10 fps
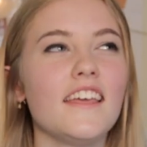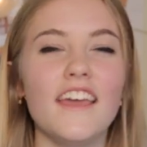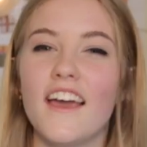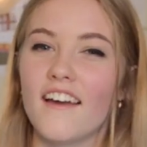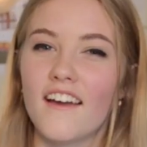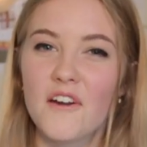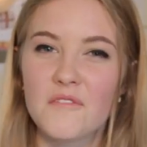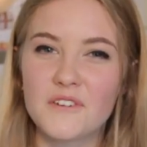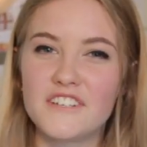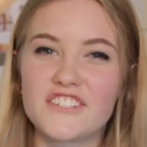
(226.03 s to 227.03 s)
Yeah, I
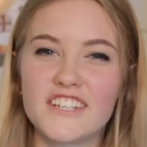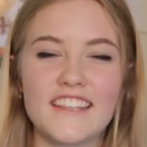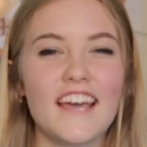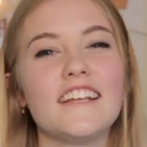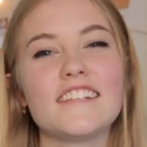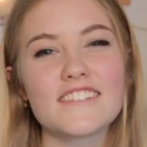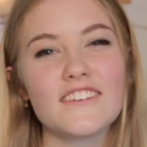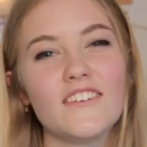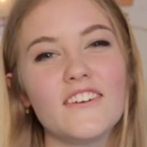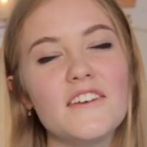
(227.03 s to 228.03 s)
hope you enjoyed that,
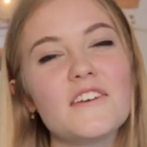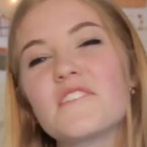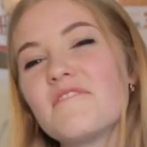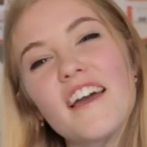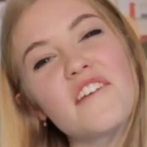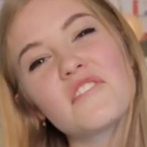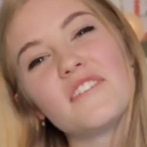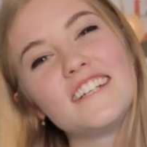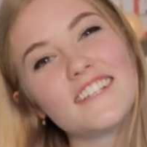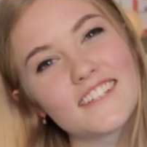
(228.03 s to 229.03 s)
so goodbye
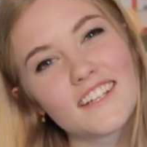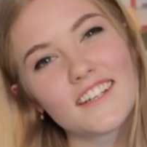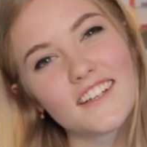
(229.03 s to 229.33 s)
everyone!